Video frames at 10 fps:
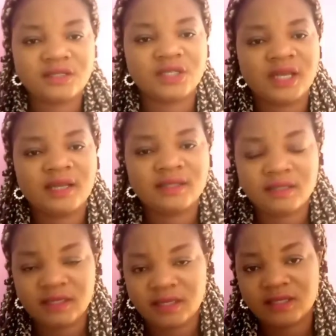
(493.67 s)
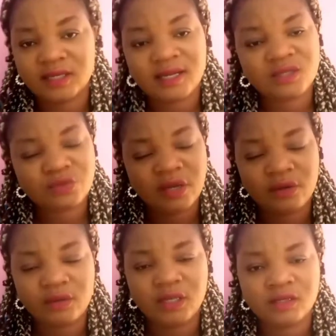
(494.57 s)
she can't drink it, she can't swallow it.